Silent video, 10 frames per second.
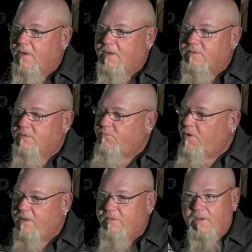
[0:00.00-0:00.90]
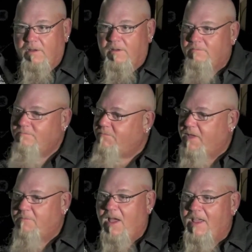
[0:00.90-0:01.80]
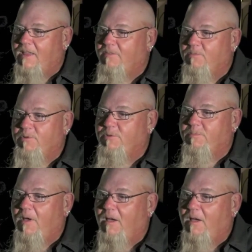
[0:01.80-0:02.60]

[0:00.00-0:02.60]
And I said, right there, Big Mike and the Booty